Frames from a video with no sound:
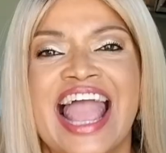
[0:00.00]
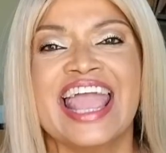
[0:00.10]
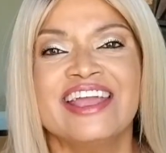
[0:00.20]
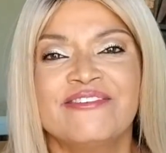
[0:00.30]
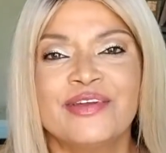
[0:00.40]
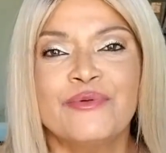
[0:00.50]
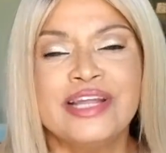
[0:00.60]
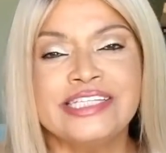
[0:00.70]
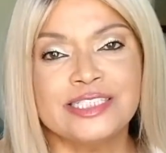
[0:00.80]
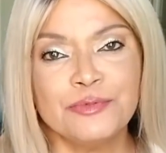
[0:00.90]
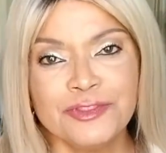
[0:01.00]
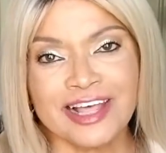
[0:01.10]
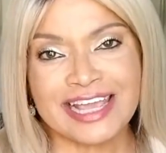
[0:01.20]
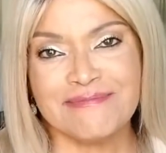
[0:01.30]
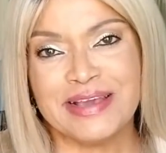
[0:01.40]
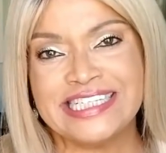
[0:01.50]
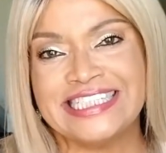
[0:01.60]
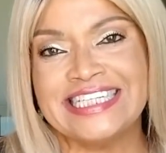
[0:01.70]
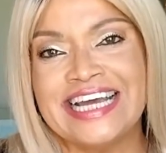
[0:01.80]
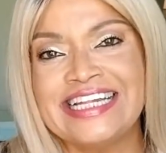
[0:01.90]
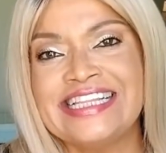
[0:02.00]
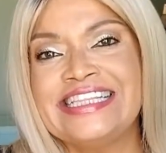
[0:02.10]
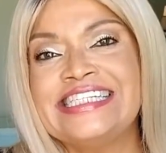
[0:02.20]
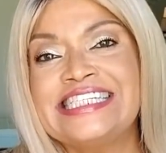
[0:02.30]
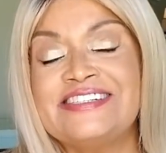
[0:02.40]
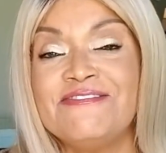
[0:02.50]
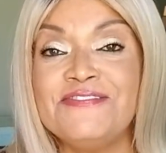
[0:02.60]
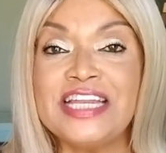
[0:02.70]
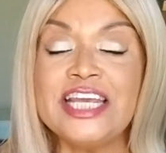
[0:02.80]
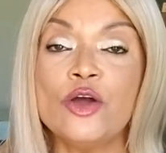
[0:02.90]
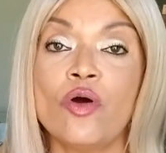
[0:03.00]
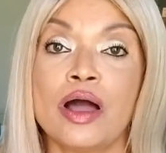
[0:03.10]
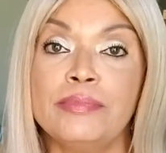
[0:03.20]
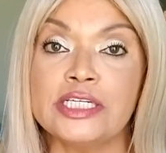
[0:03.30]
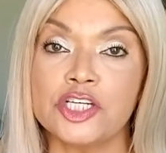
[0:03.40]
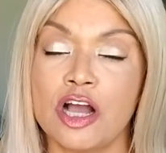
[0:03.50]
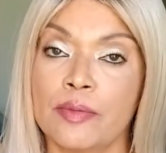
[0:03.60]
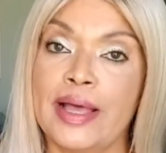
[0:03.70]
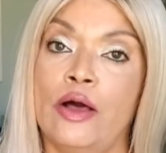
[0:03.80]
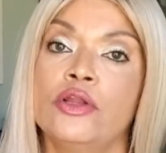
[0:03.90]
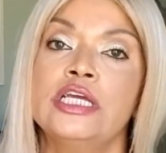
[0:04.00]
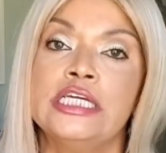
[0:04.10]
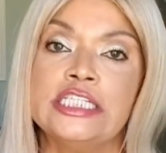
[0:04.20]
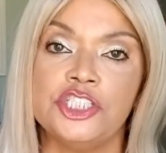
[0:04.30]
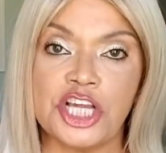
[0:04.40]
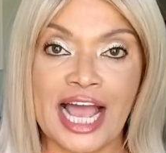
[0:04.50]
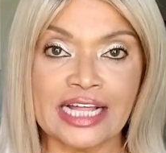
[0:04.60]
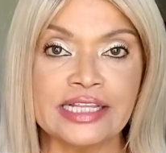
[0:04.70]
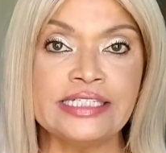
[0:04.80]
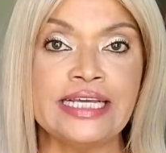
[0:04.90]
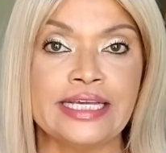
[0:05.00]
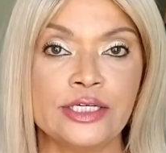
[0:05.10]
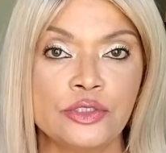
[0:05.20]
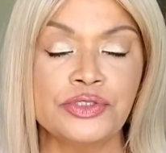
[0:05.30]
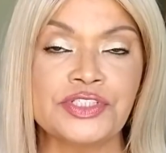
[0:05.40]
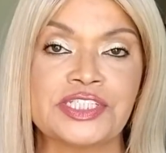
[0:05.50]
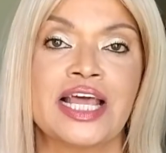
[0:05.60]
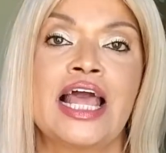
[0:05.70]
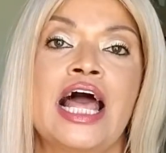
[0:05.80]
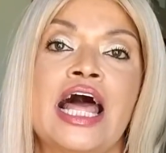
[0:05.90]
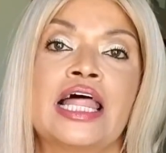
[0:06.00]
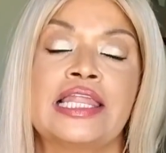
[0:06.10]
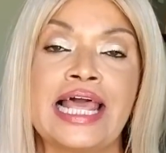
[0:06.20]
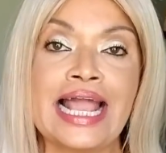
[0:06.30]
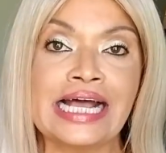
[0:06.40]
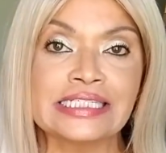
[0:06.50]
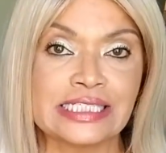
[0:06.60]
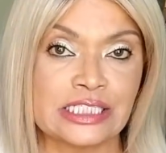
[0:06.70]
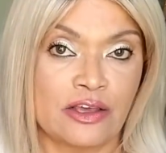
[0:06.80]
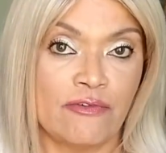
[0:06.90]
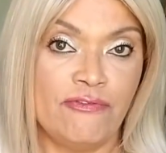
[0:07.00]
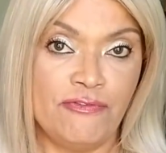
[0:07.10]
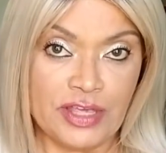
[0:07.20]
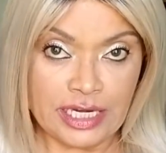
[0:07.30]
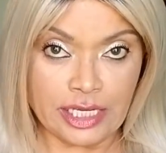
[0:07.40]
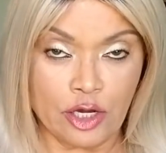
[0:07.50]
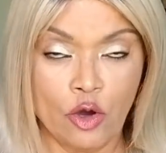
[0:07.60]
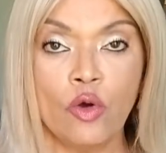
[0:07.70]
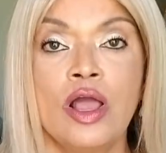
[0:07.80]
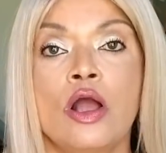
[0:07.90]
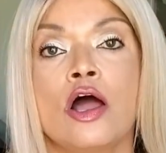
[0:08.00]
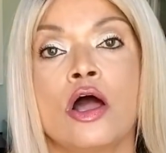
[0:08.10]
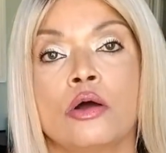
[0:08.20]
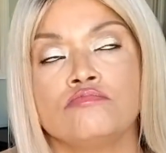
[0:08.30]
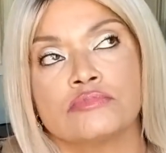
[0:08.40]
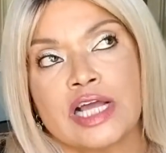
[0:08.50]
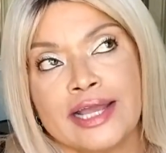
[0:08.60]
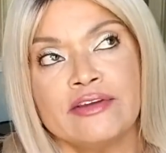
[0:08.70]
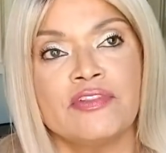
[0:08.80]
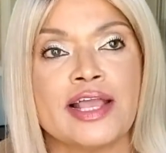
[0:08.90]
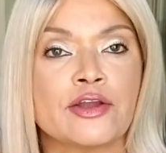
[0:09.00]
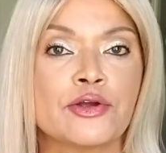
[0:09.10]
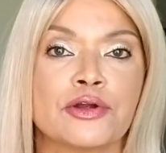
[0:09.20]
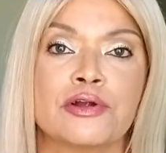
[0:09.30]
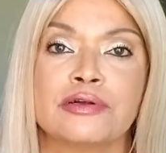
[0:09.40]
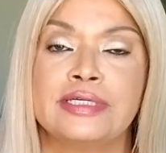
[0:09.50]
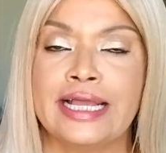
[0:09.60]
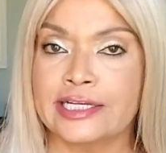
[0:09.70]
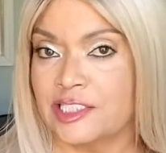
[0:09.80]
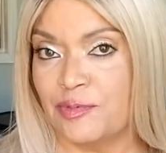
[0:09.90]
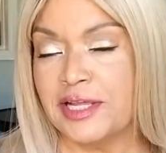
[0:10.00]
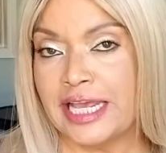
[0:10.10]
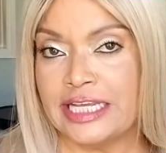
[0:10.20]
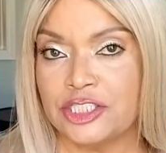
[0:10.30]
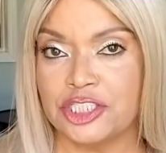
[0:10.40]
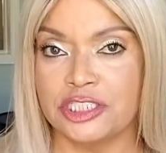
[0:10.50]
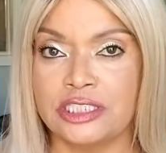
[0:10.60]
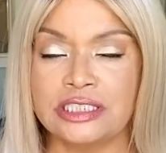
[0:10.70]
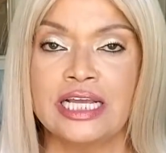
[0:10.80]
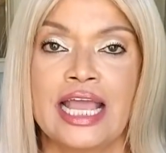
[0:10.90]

Hi everyone, it's Moonlight Mason, and in this video I'm going to talk about Jaclyn Hill's last video, kind of like her explanation,